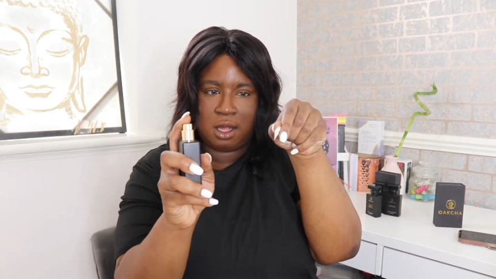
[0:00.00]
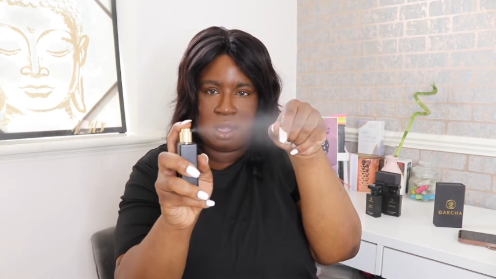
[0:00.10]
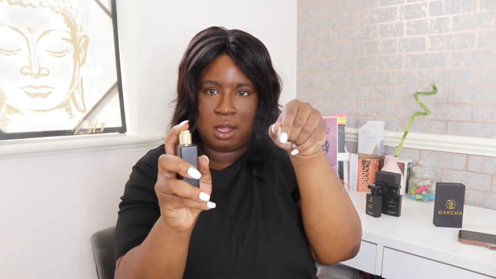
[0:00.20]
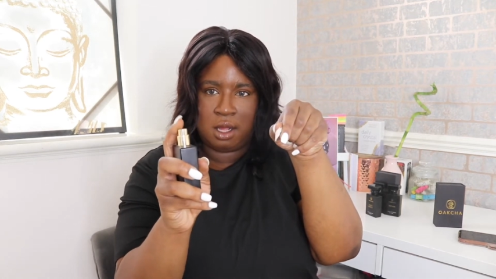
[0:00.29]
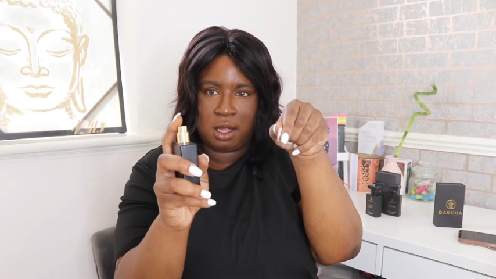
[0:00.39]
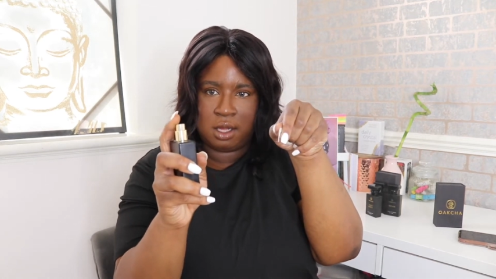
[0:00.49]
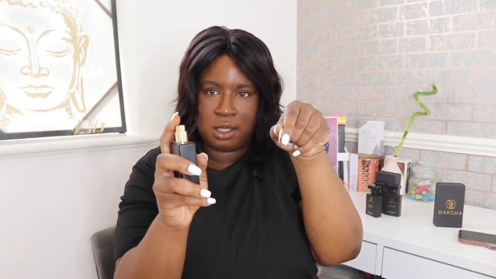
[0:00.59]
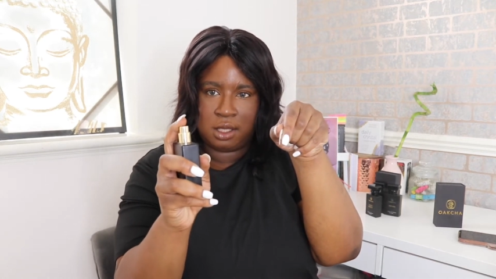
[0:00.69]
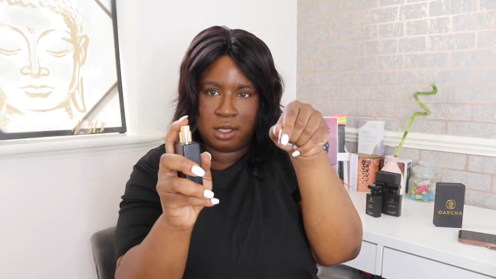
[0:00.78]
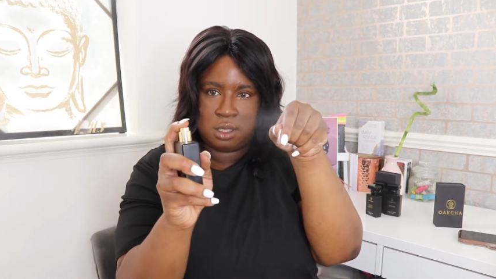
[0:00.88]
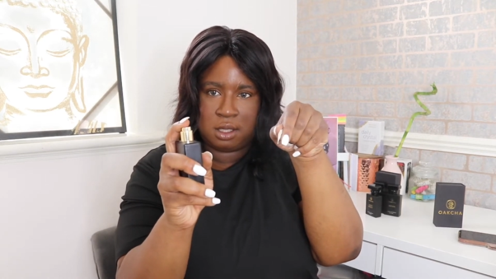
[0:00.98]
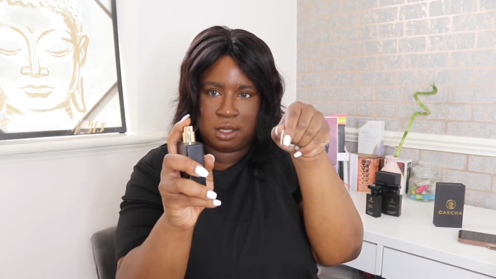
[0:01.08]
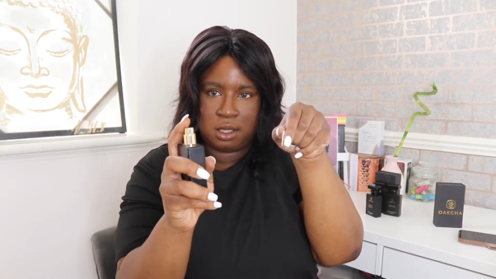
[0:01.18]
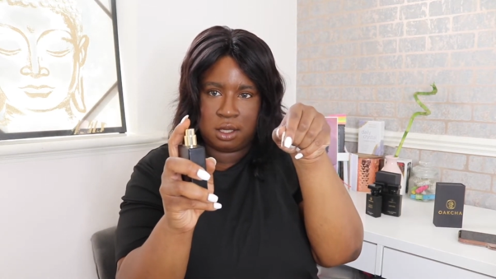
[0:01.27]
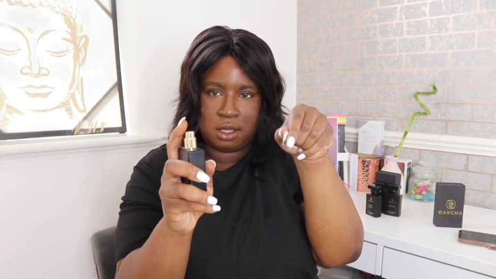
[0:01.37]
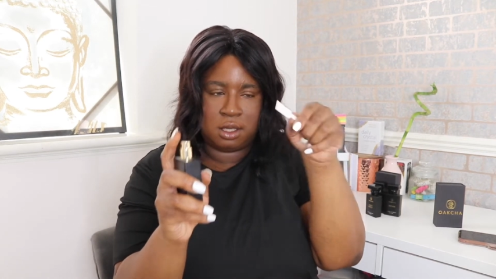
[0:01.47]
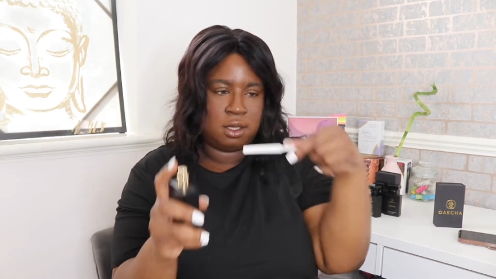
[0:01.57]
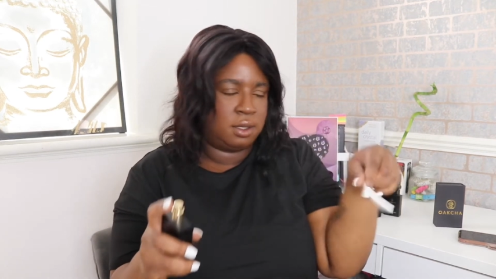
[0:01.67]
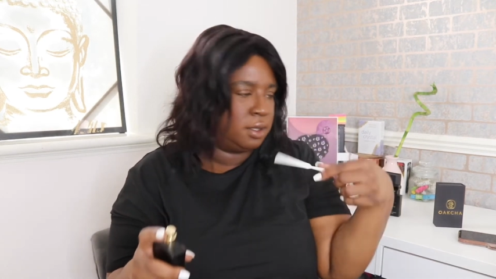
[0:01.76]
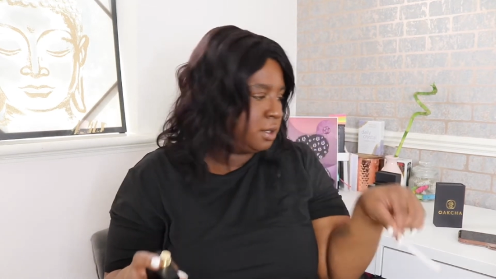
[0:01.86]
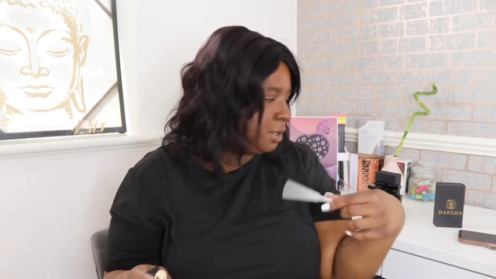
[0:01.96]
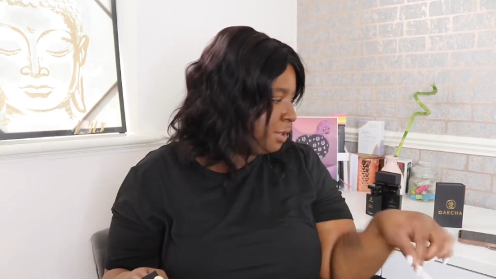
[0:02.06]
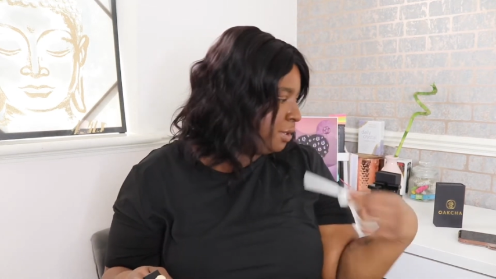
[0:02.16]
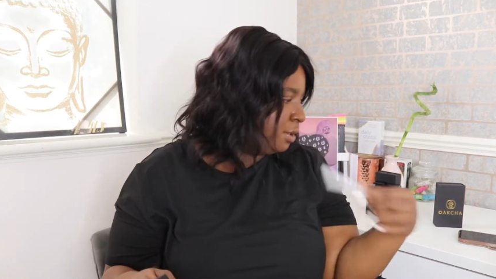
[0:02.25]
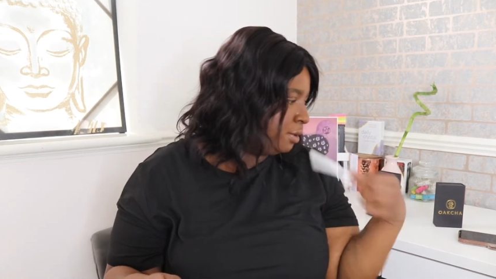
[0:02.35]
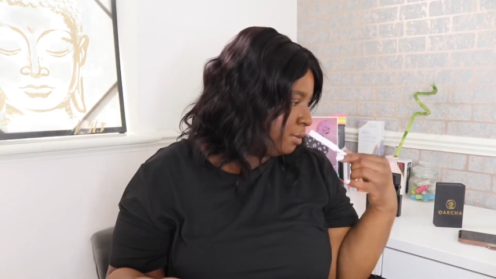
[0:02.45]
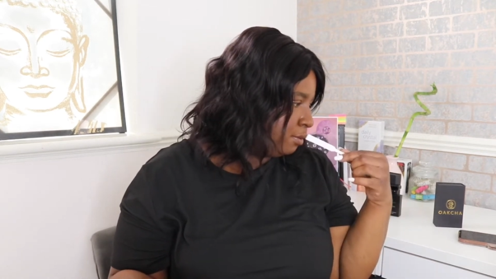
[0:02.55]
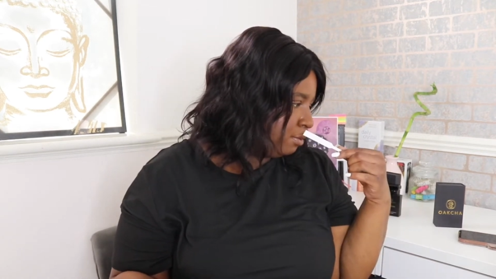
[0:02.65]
No one is speaking in this clip.